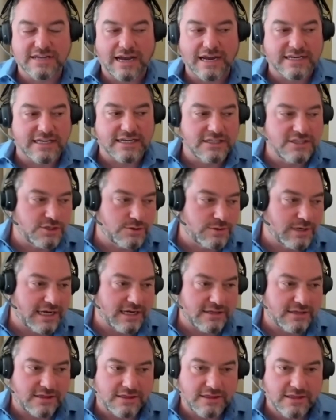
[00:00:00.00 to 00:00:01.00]
I can
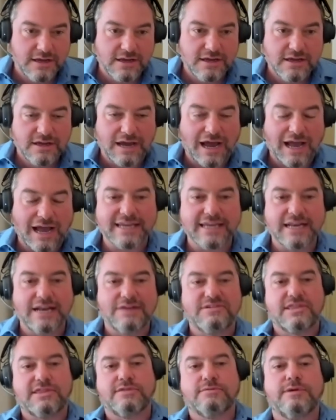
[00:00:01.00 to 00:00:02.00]

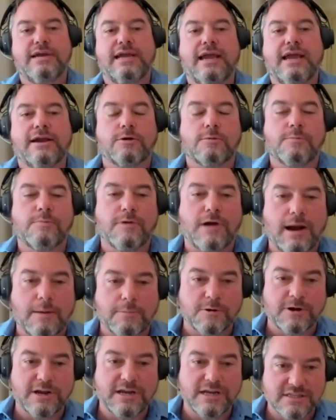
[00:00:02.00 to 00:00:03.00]
have a 3-acre
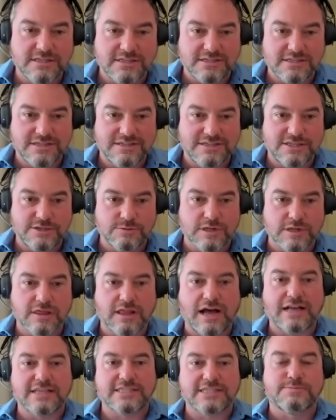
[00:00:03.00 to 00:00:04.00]
property and do a
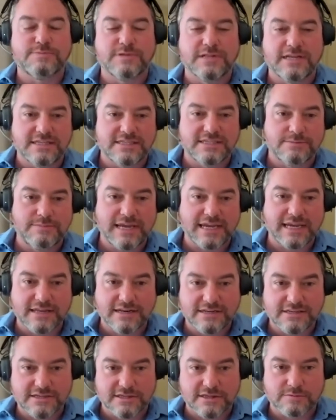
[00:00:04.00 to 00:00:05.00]
lot split to make it
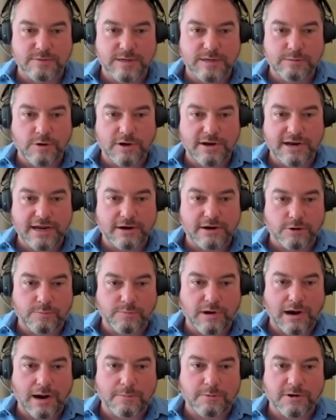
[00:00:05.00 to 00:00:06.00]
into 3 1-acre
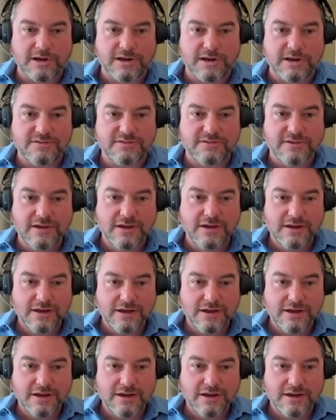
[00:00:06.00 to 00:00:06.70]
properties,